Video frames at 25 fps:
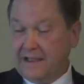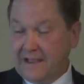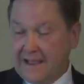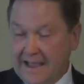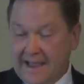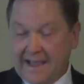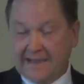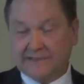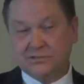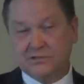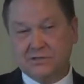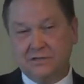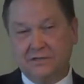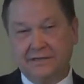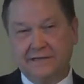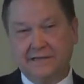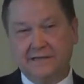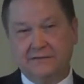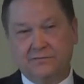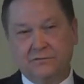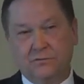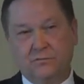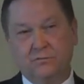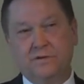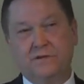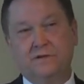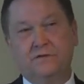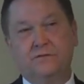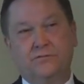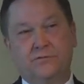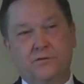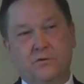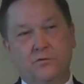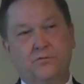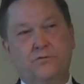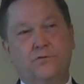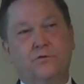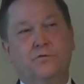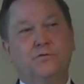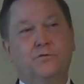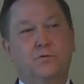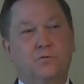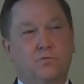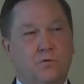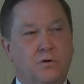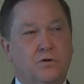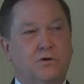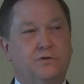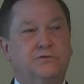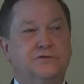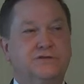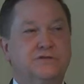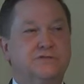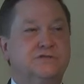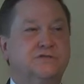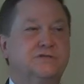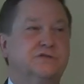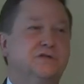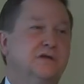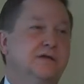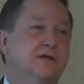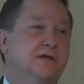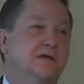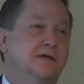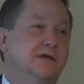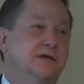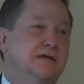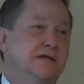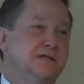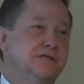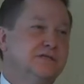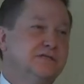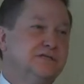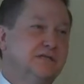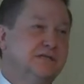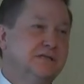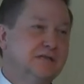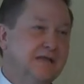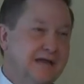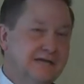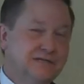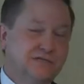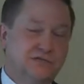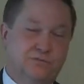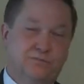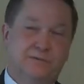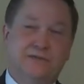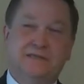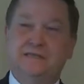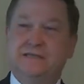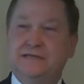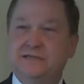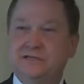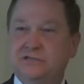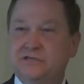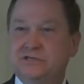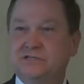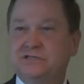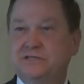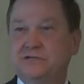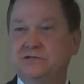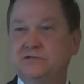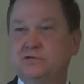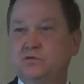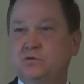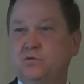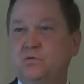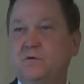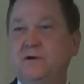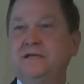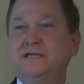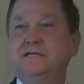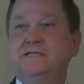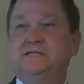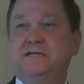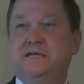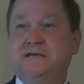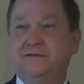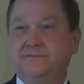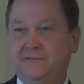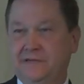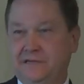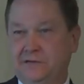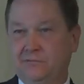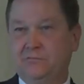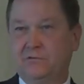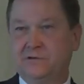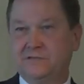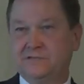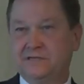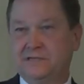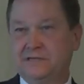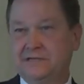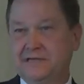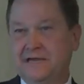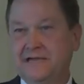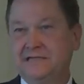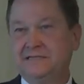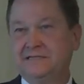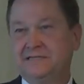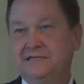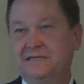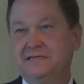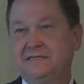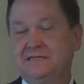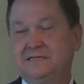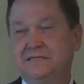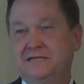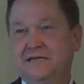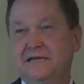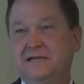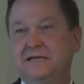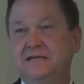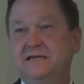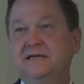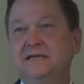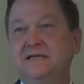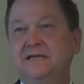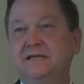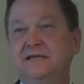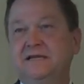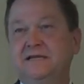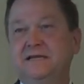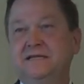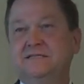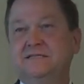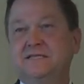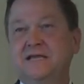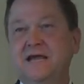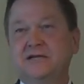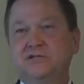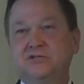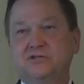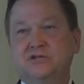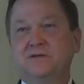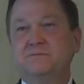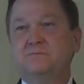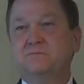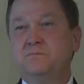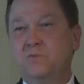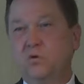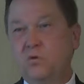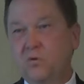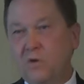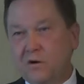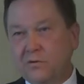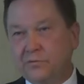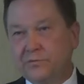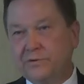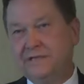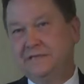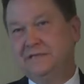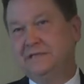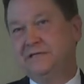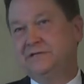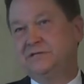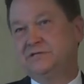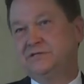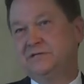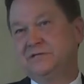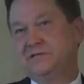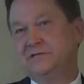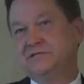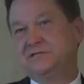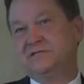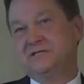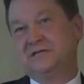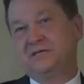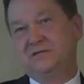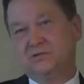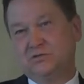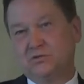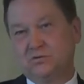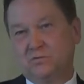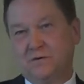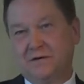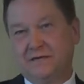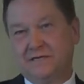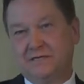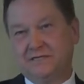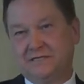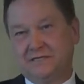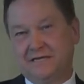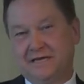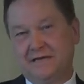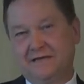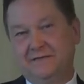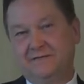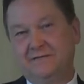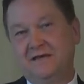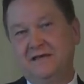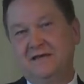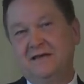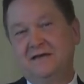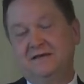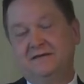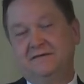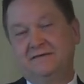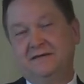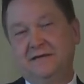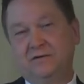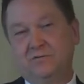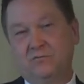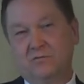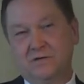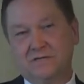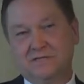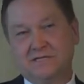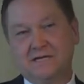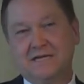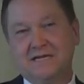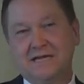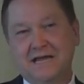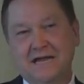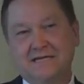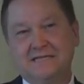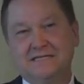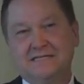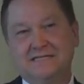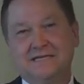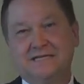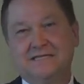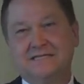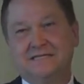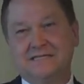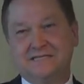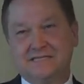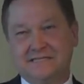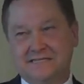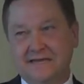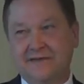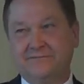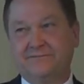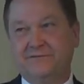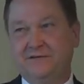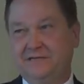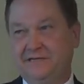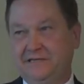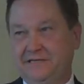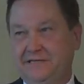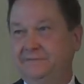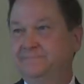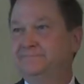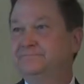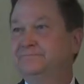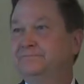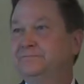actually, though the world is less religious in 2010 than it was in 1910, it's actually more religious in 2010 than it was in 1970.